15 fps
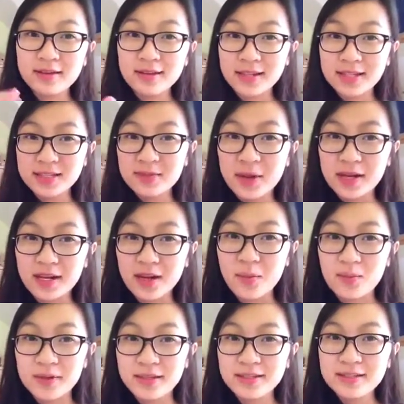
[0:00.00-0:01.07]
this many
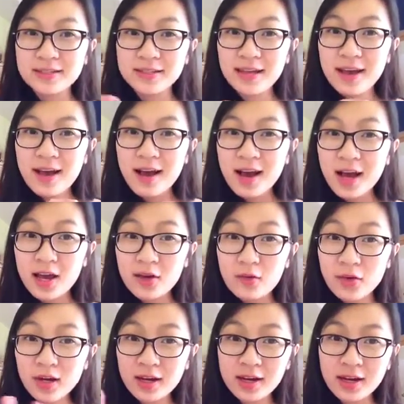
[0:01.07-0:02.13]
numbers. I
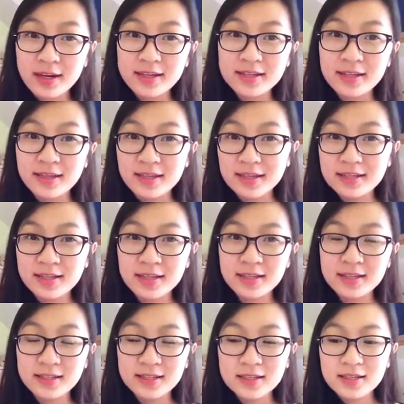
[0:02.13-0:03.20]
realised that this
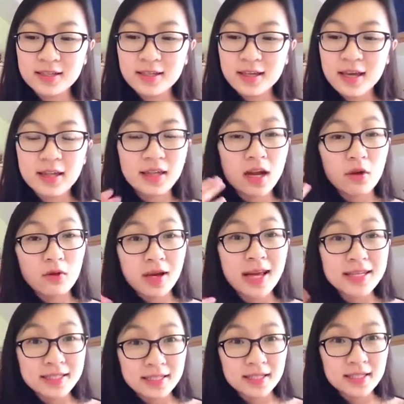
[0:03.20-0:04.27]
is, and then I
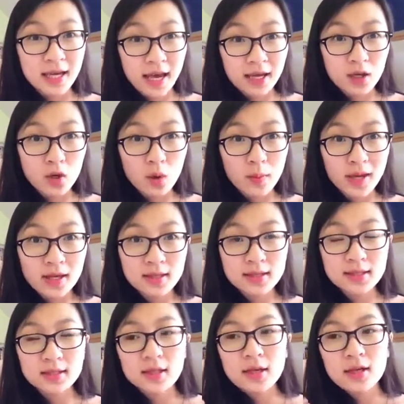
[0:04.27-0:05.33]
related it to
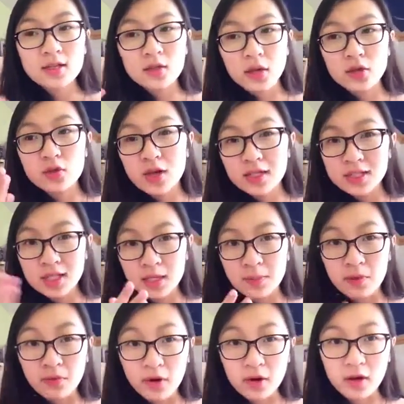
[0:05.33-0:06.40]
economics, so I tried to keep
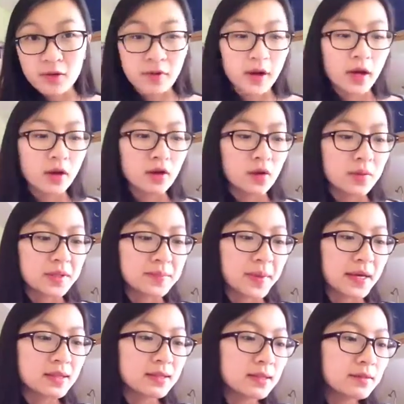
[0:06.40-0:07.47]
it very, very economics
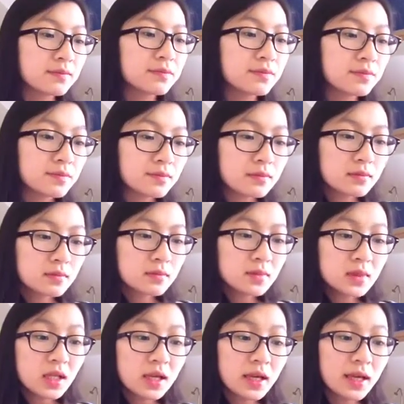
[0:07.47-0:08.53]
based.
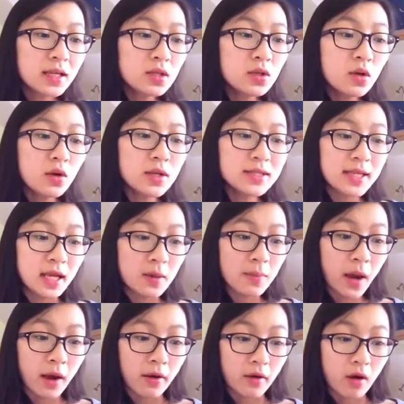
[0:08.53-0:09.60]
In your second
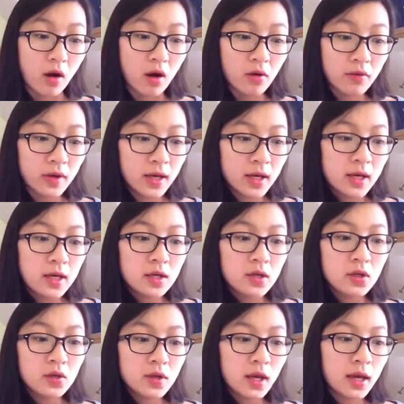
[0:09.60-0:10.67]
paragraph,
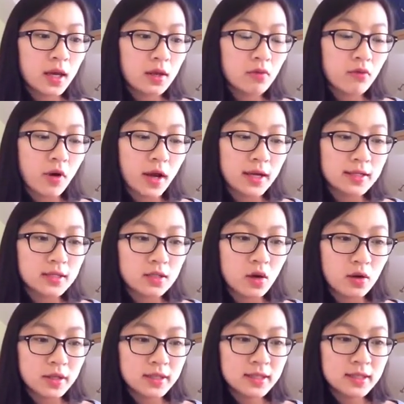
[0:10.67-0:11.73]
you can write an
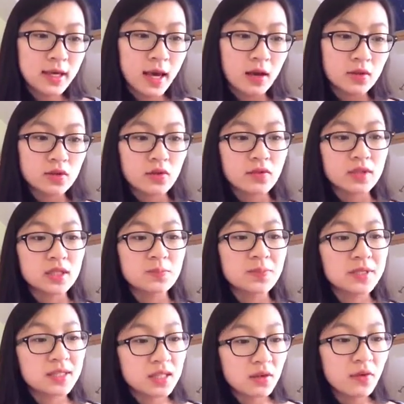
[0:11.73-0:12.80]
honest account of the
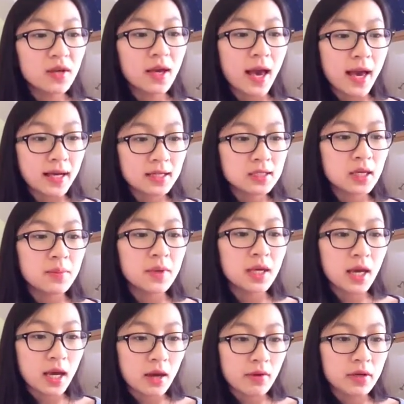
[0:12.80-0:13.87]
specific academic
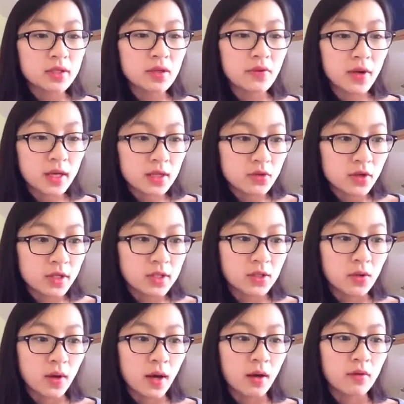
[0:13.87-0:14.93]
areas of interest
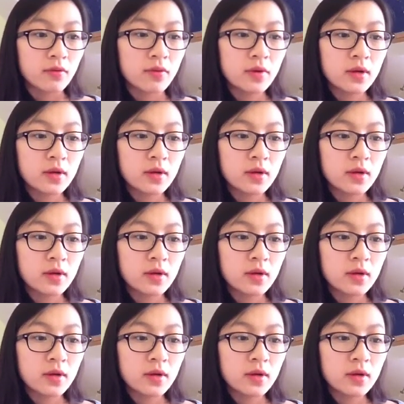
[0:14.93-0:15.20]
you have